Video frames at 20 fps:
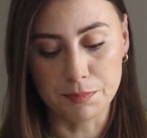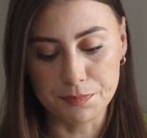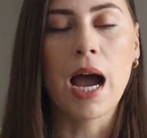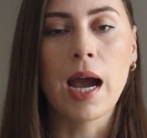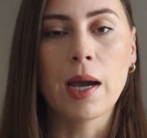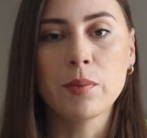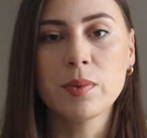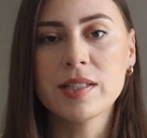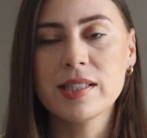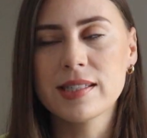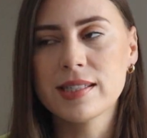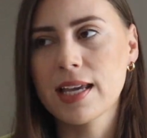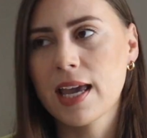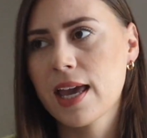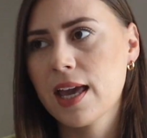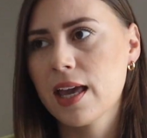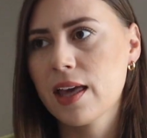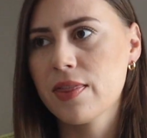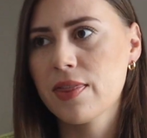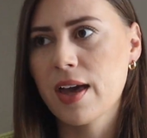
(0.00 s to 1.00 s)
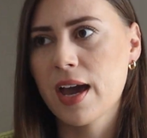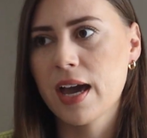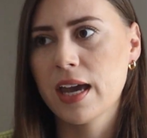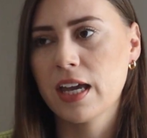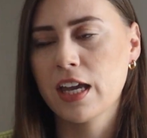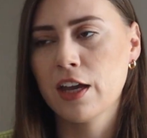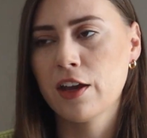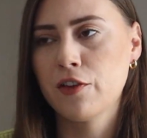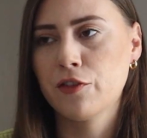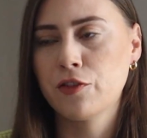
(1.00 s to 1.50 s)
I would say
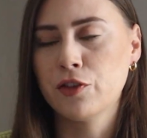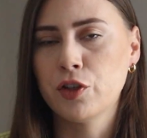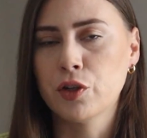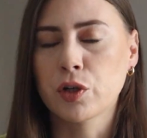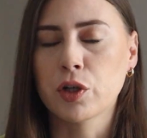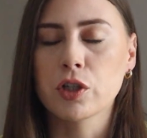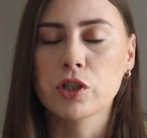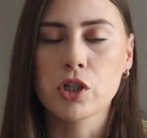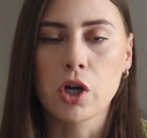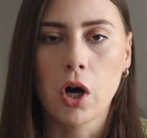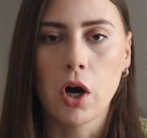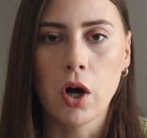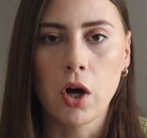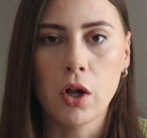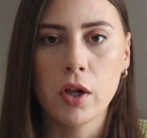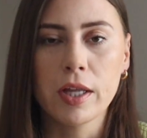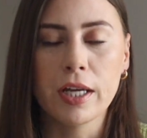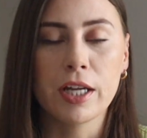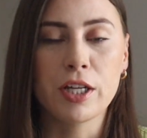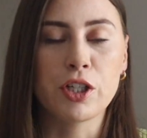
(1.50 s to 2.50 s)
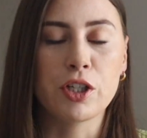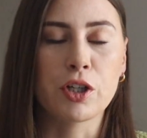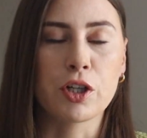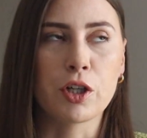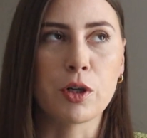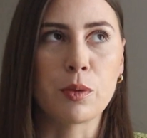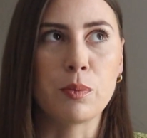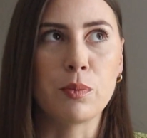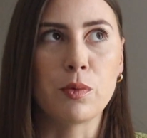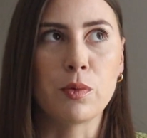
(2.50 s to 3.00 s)
that if you're tall and
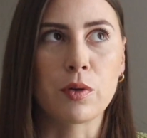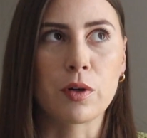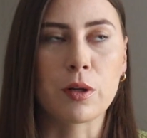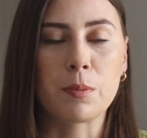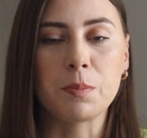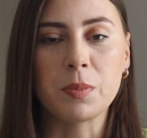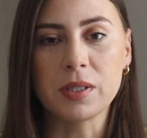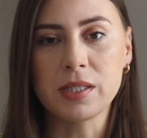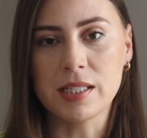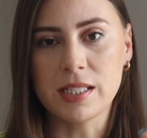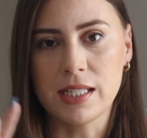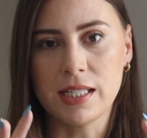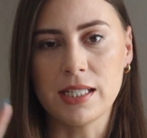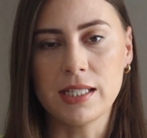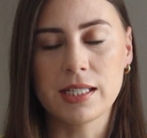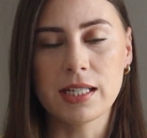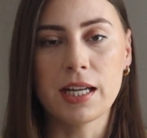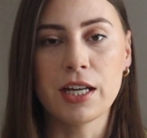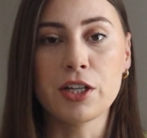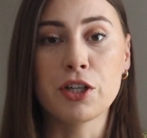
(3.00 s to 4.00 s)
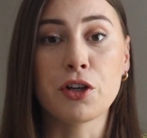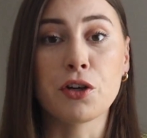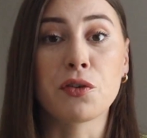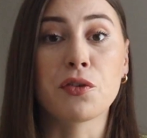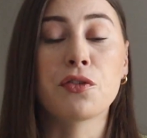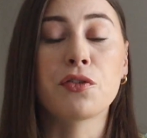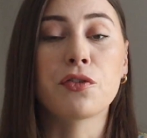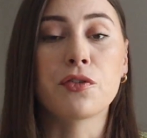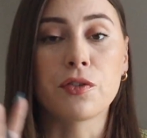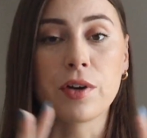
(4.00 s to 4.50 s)
you're more petite in your
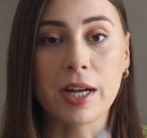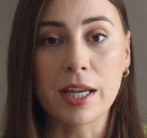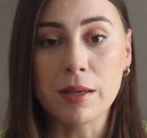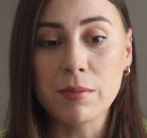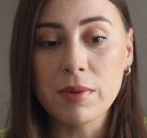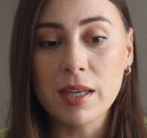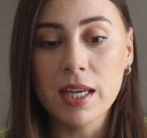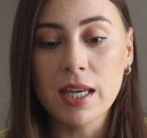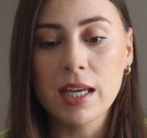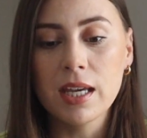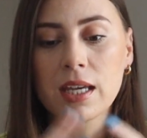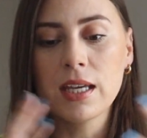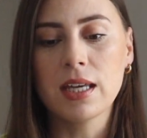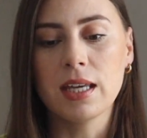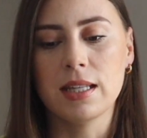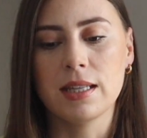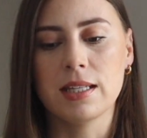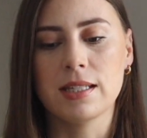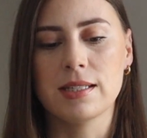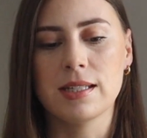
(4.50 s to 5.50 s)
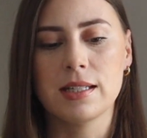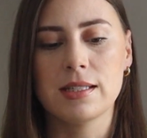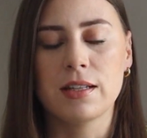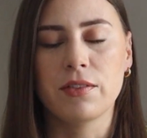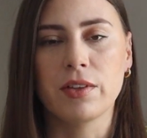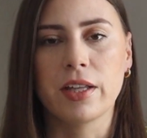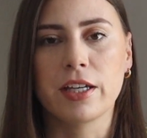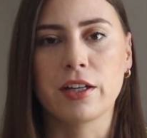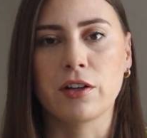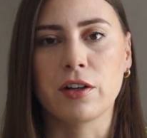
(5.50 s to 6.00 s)
framing, in the sense
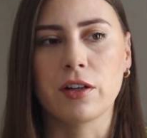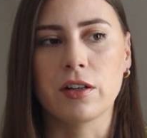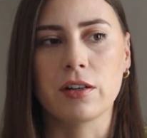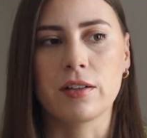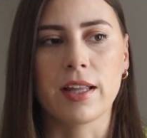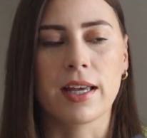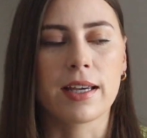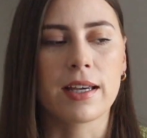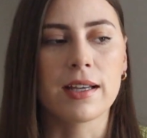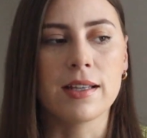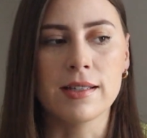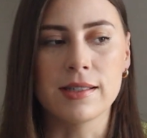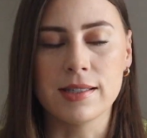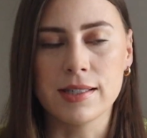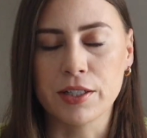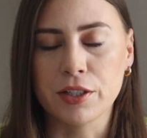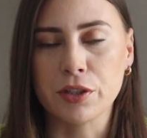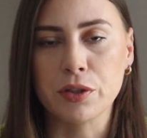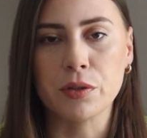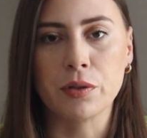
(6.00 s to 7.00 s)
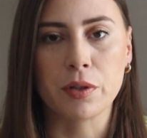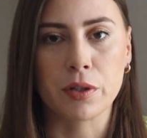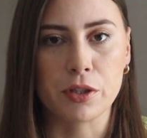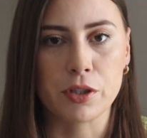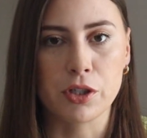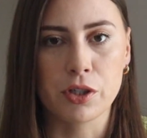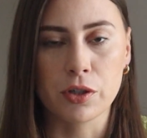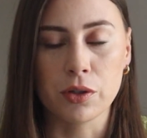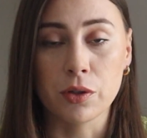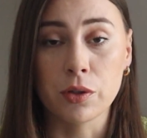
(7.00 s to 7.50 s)
of like you're like a 0 or a
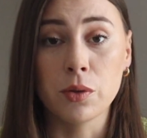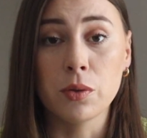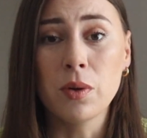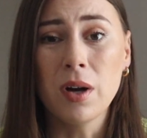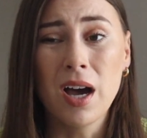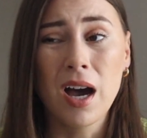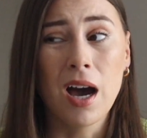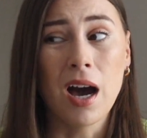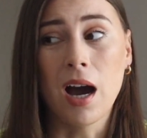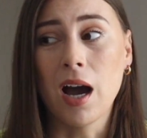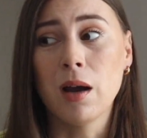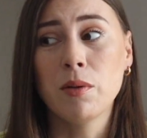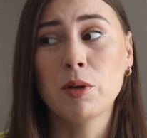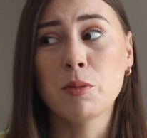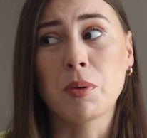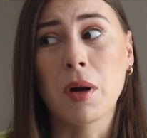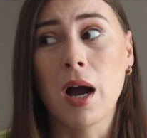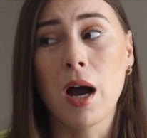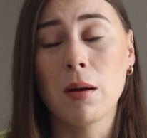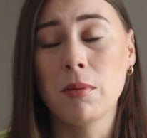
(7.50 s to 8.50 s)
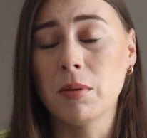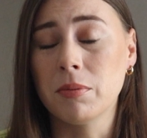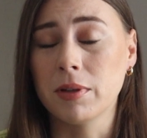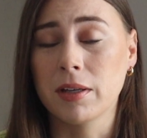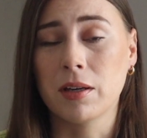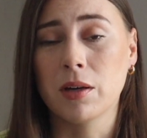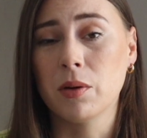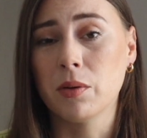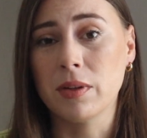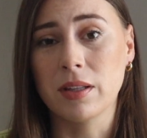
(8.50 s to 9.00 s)
2, I would probably
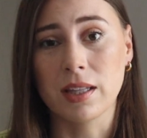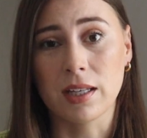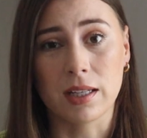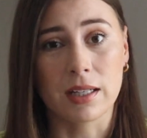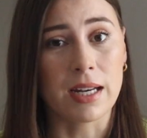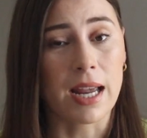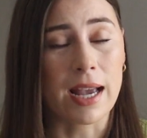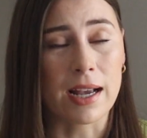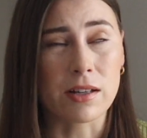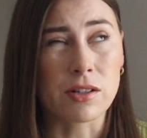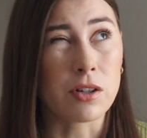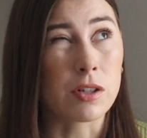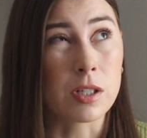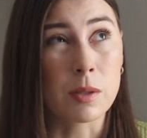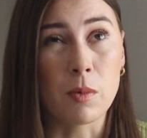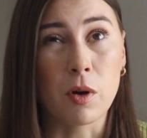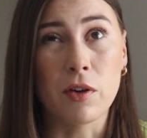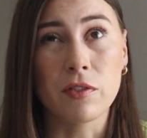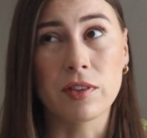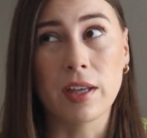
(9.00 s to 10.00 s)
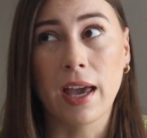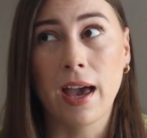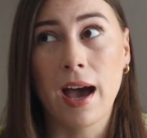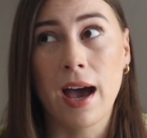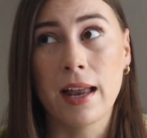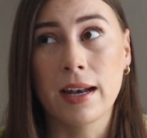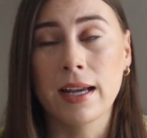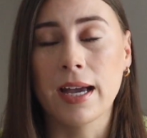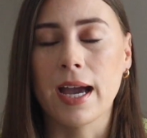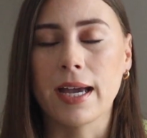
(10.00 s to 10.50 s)
go with like an extra small if they
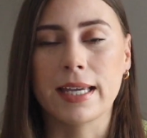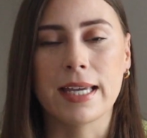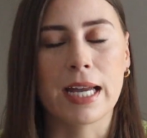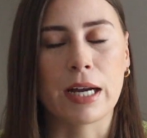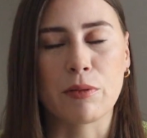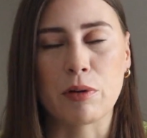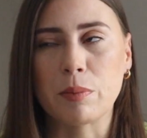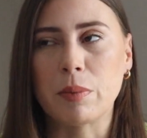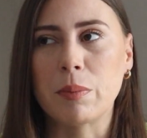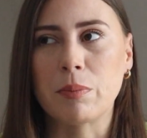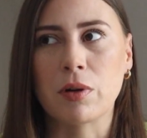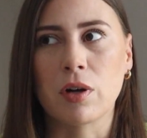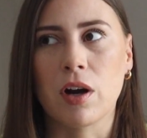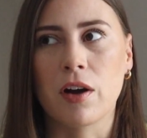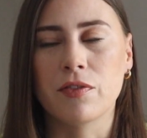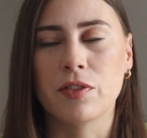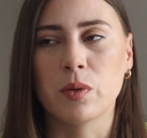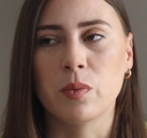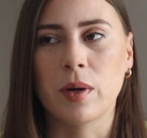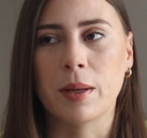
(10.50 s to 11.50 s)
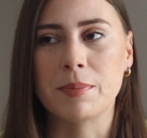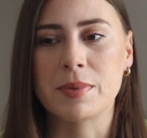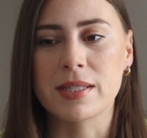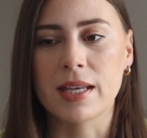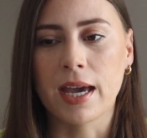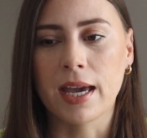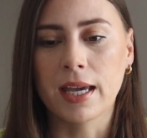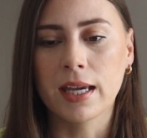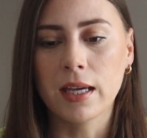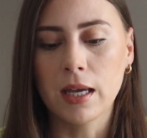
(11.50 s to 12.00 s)
had it. I can't remember off the
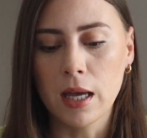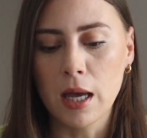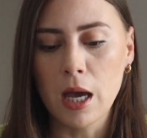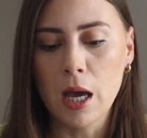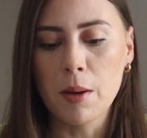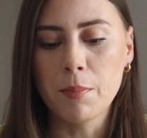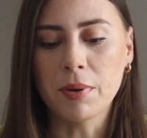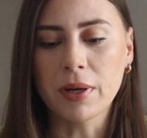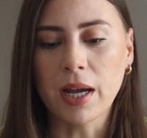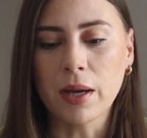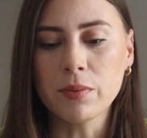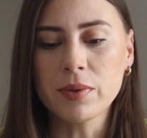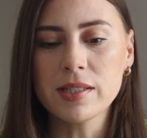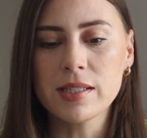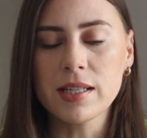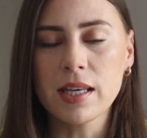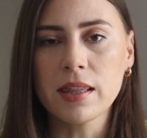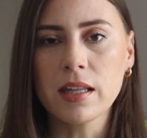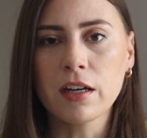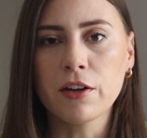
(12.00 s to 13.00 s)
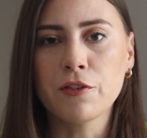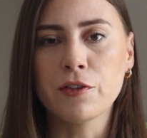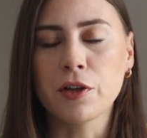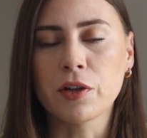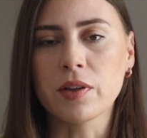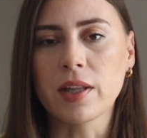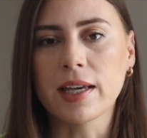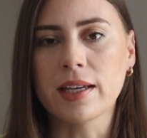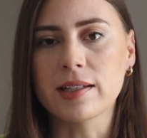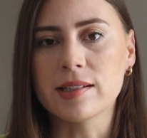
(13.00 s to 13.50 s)
website, but I would say that if
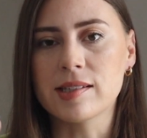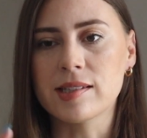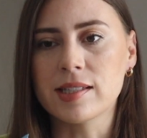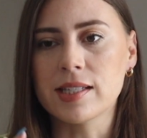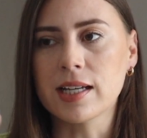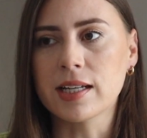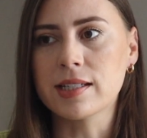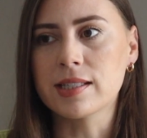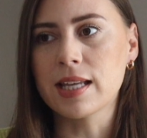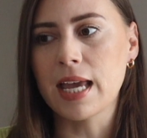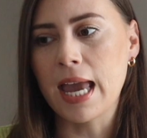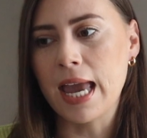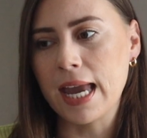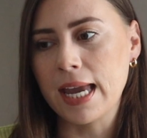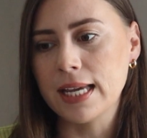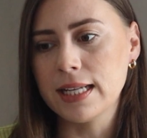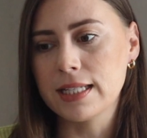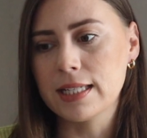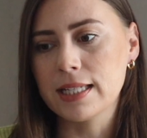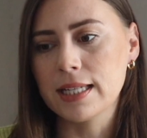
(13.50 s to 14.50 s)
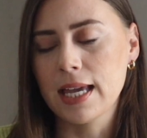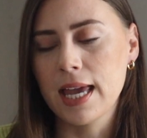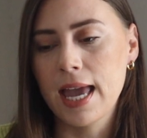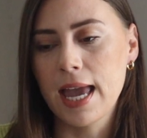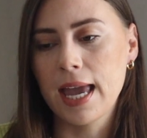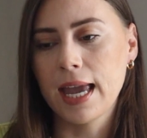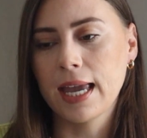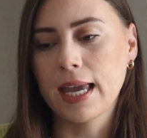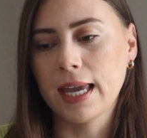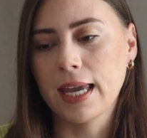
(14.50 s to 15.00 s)
you're like a 6'8"
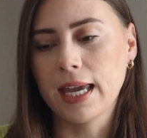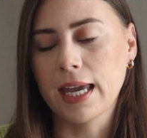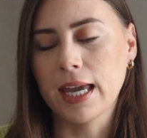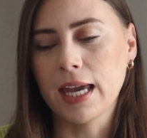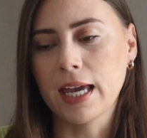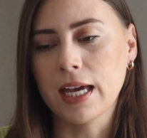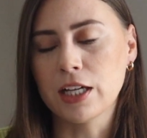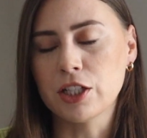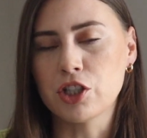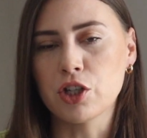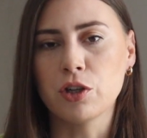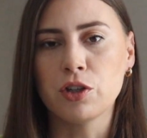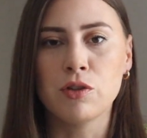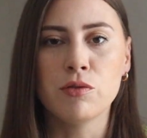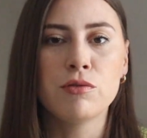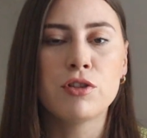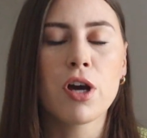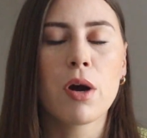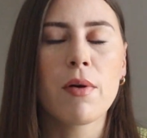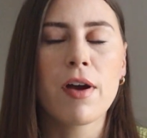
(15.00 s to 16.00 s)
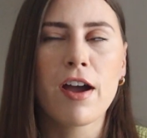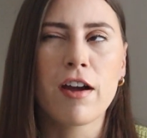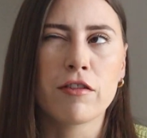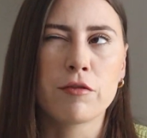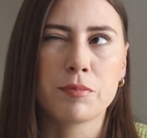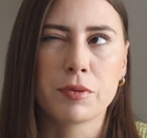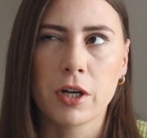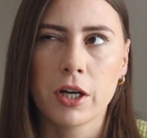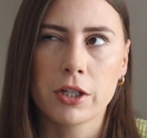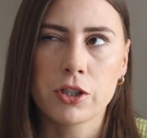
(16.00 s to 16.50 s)
and you don't
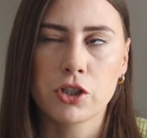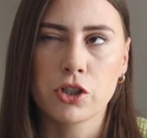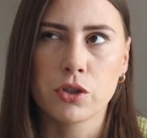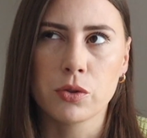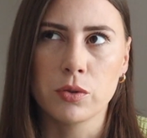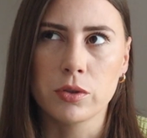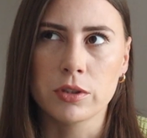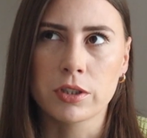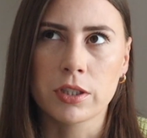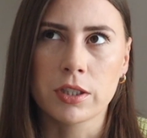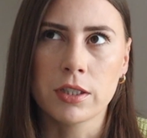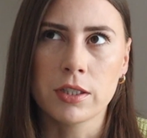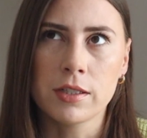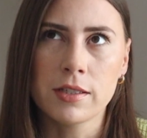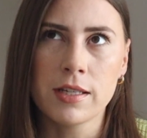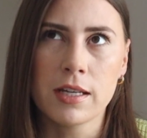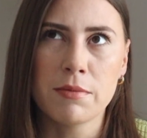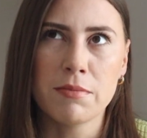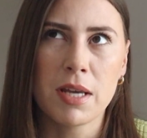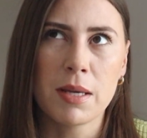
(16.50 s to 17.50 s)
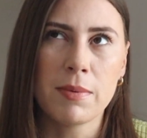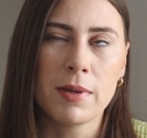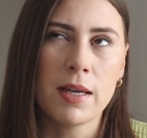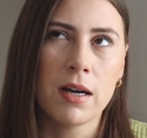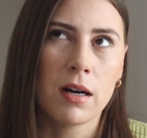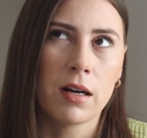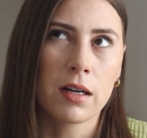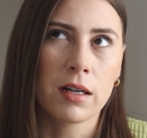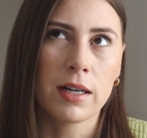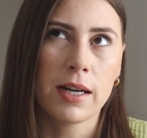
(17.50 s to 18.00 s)
have broad shoulders and maybe
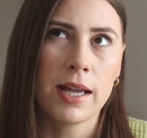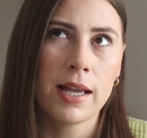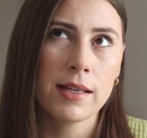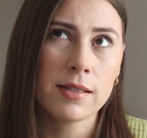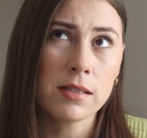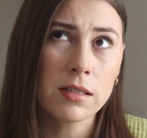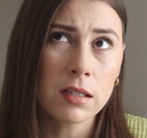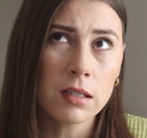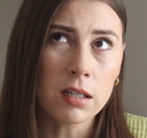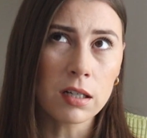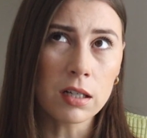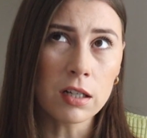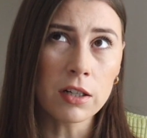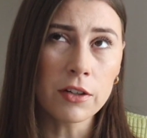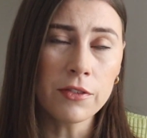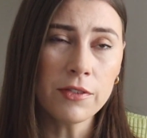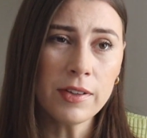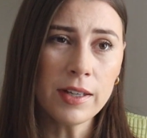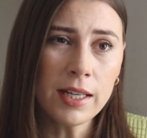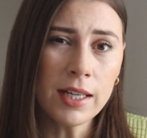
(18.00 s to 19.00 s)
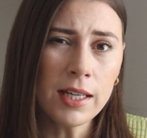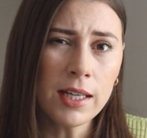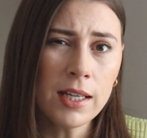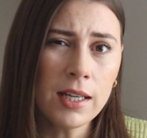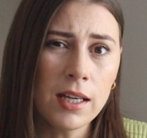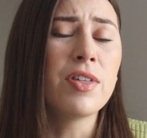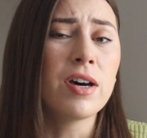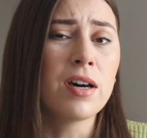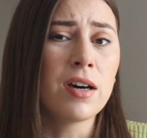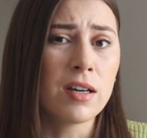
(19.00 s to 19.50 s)
aren't as
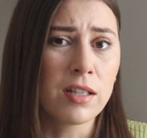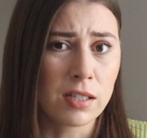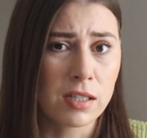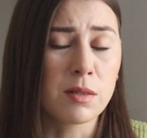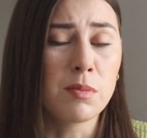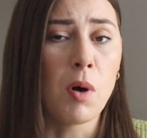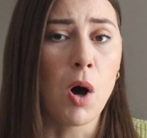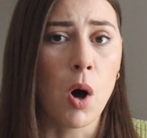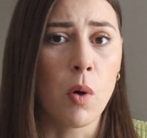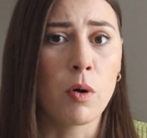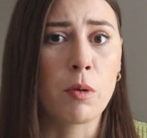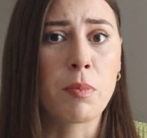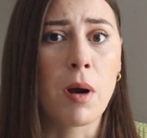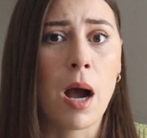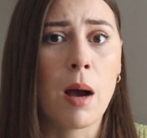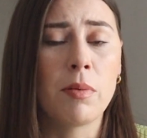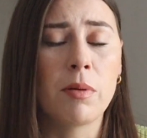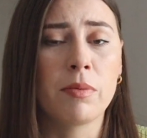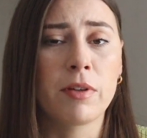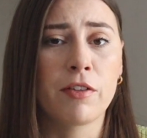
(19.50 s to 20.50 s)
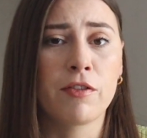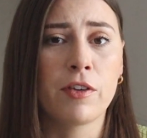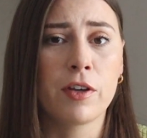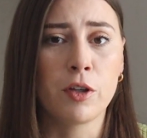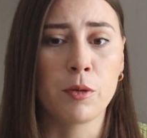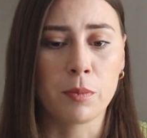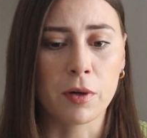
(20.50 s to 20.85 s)
curvy, the small would probably fit you